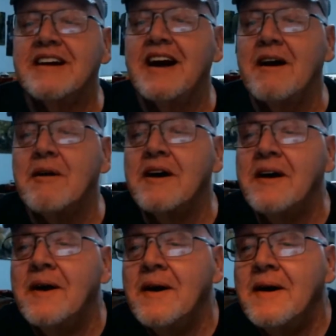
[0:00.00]
Yeah.
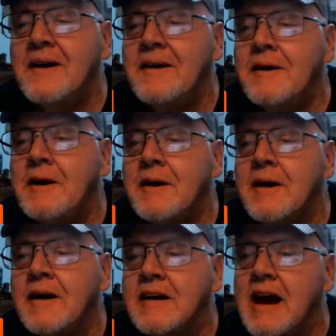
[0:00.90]

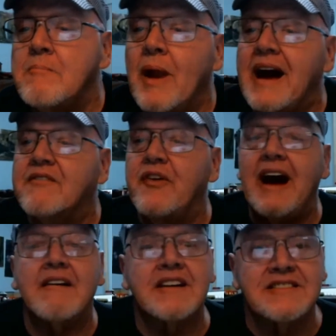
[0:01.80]
Yeah, Black
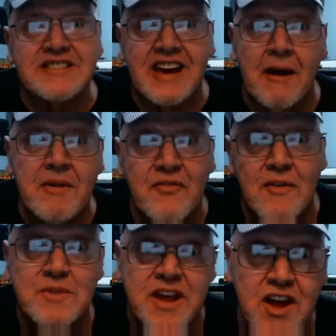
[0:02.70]
Falcon's coming
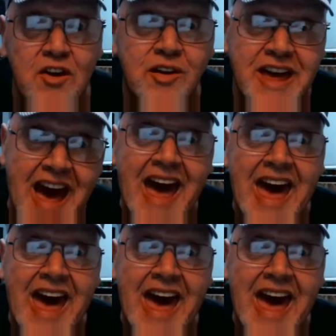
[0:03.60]
from the UK.